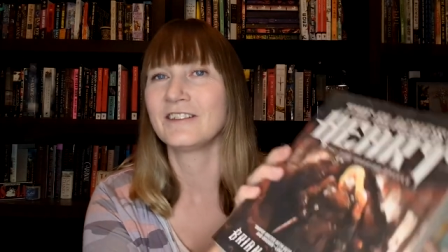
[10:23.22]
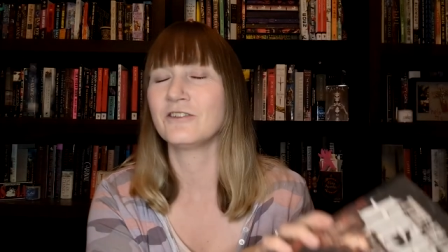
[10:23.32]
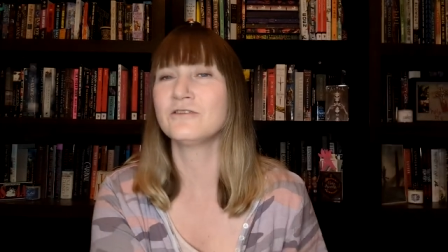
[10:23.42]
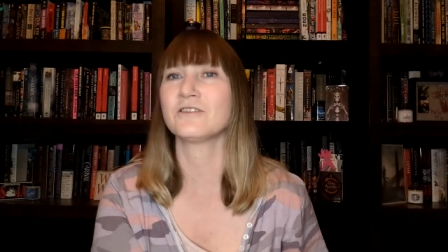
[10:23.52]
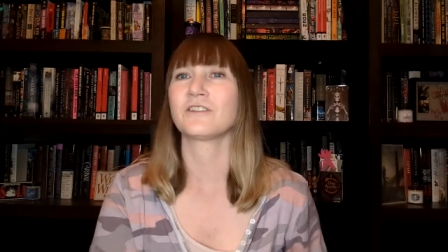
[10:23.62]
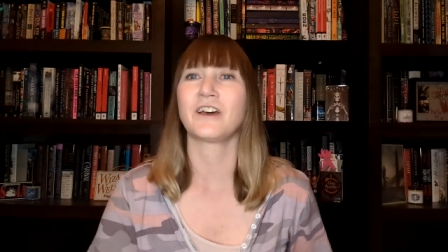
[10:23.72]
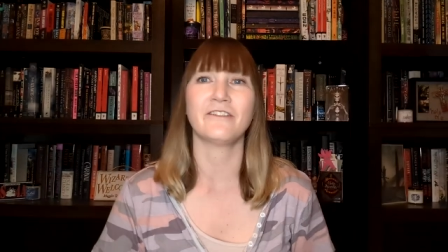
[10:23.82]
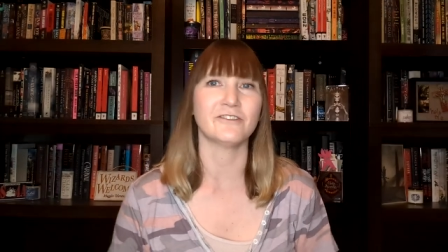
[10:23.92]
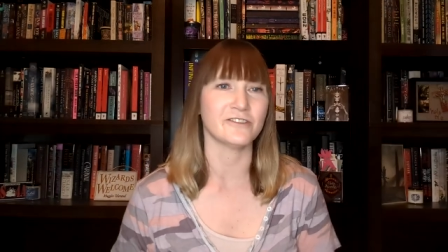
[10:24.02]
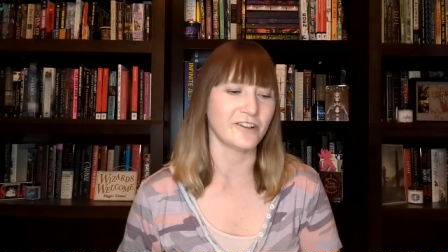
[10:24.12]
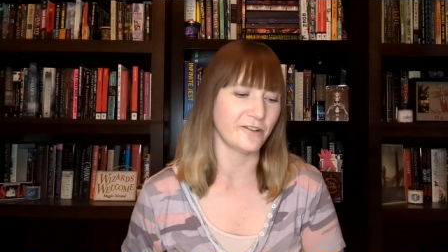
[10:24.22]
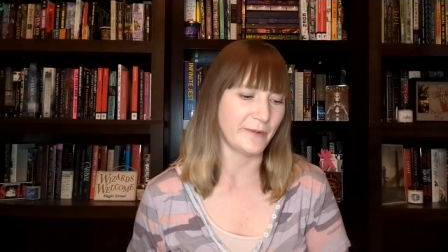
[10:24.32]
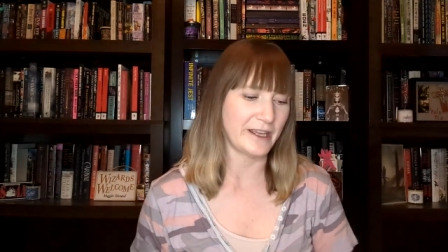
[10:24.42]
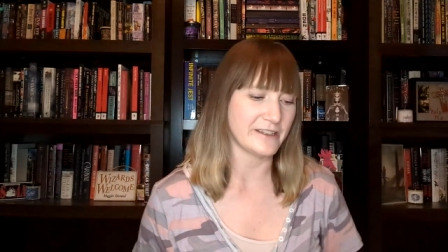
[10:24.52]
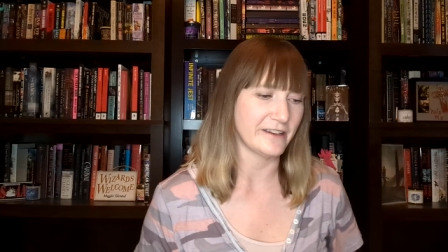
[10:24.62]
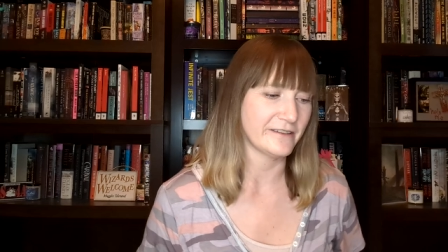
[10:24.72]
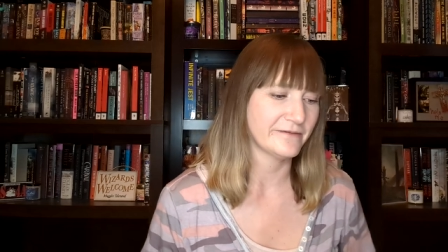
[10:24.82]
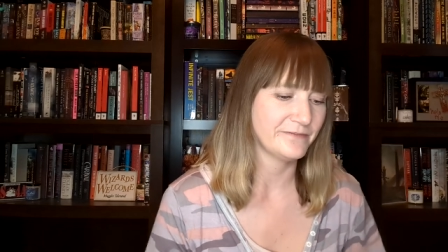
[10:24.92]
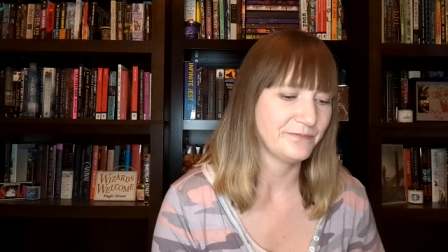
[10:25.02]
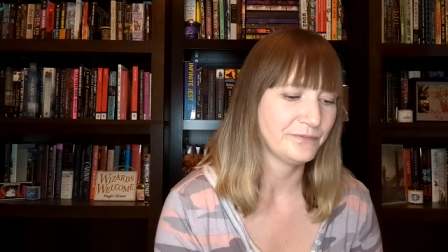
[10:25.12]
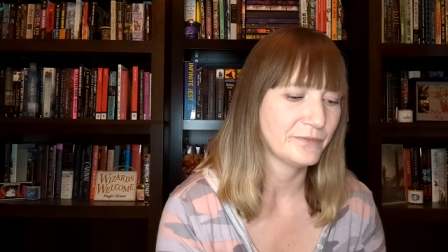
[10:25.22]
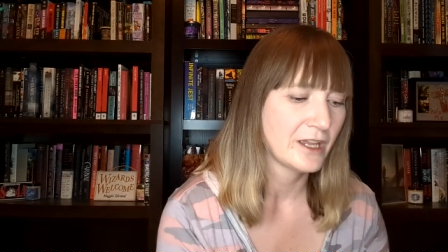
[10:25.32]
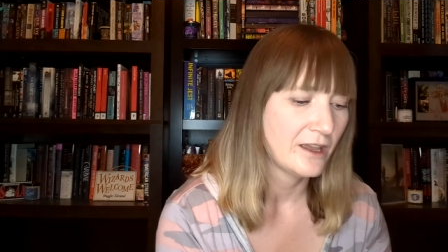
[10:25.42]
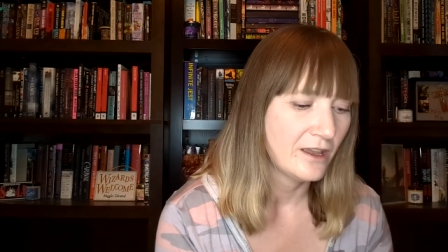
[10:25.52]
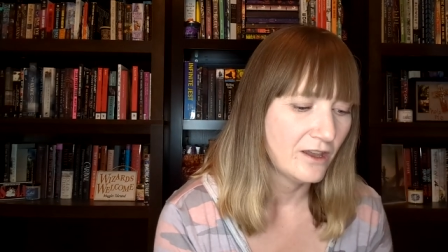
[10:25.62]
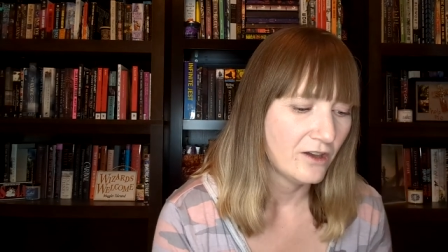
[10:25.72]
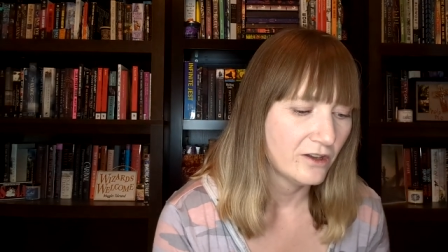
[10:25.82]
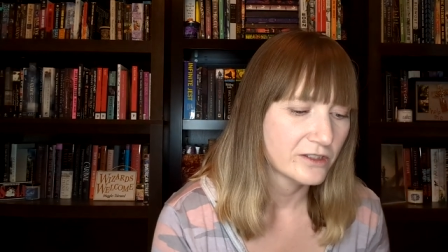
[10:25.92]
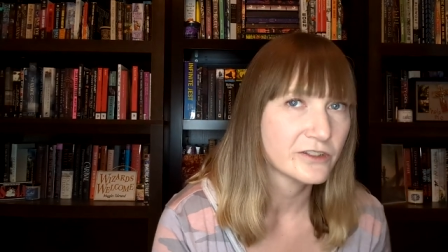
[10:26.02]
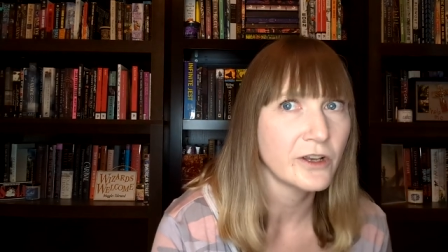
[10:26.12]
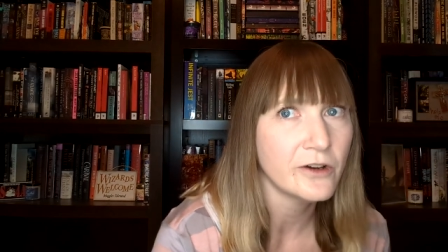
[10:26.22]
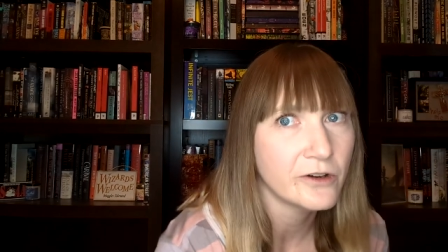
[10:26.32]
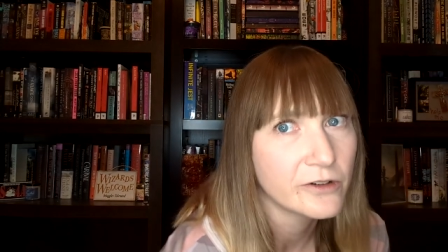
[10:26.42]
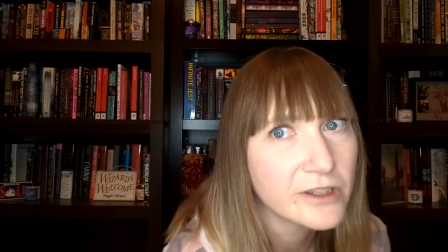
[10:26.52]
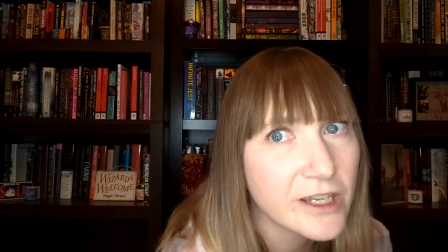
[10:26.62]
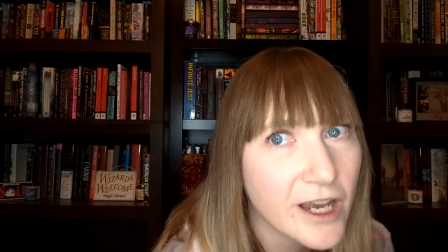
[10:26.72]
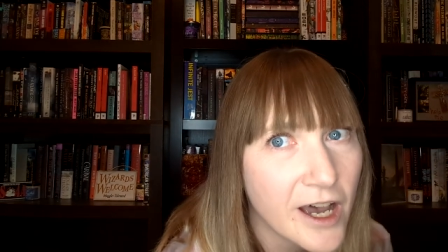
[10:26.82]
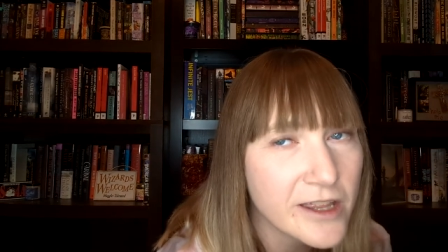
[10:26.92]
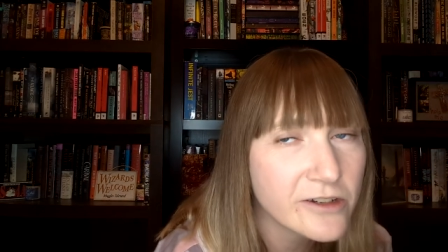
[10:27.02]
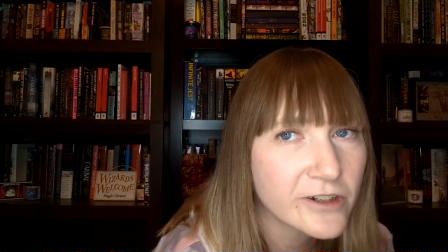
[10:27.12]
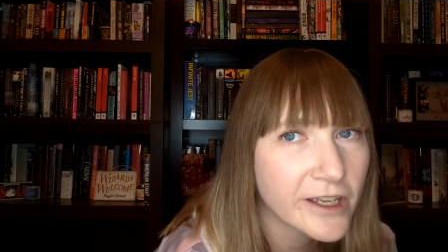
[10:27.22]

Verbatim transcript: Those covers are amazing. So the other